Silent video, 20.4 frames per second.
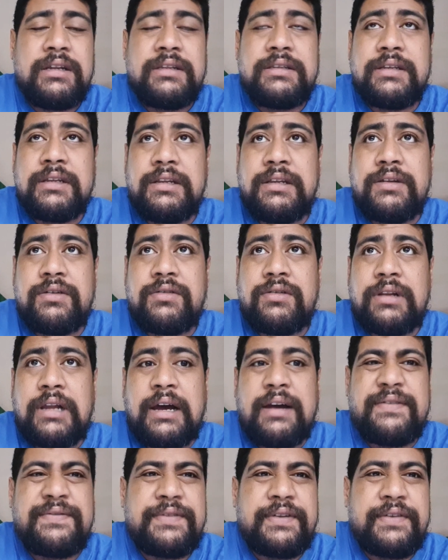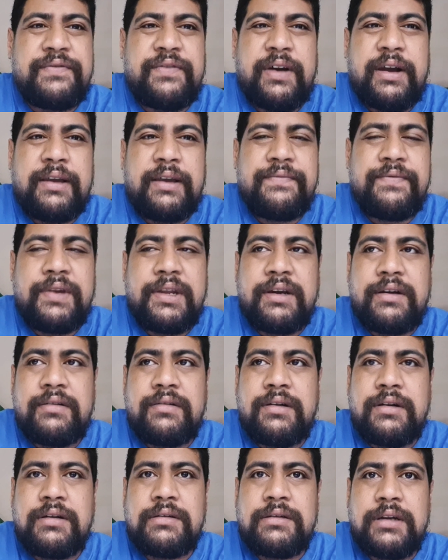It's a little after 5
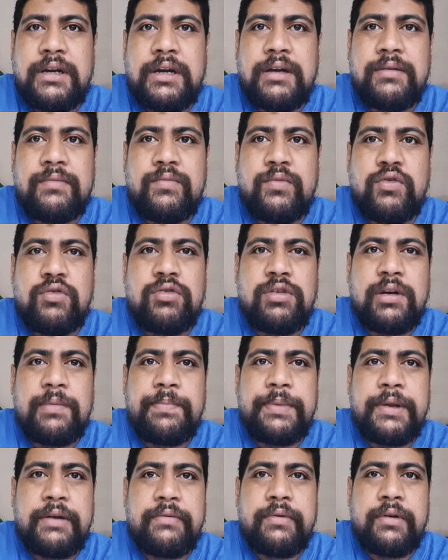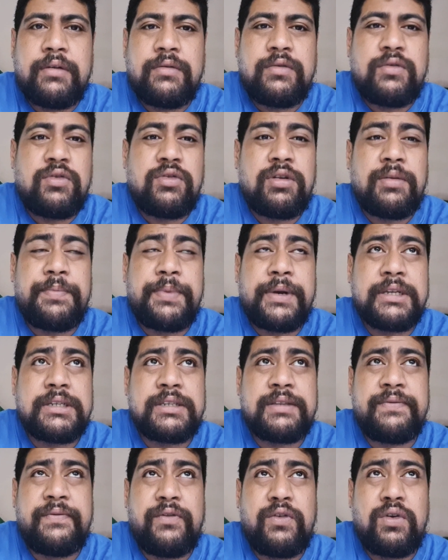now. Woke up at around
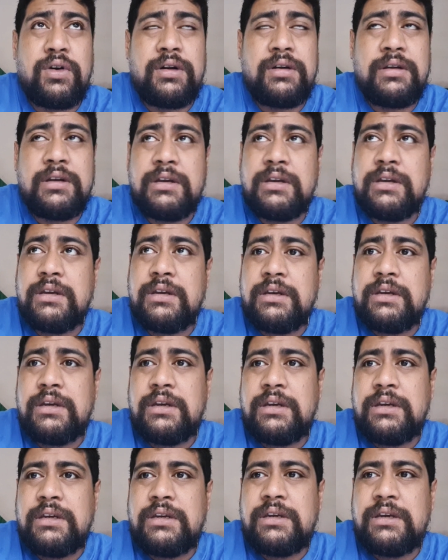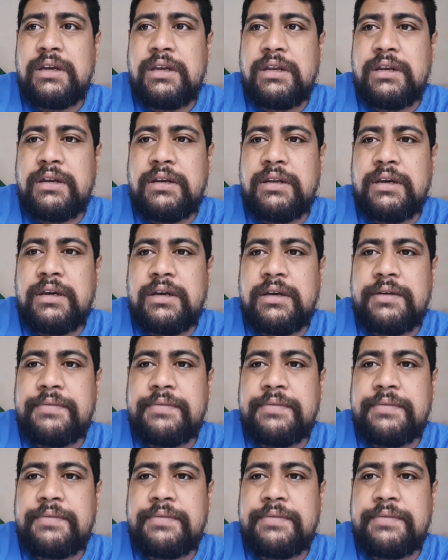4:15 and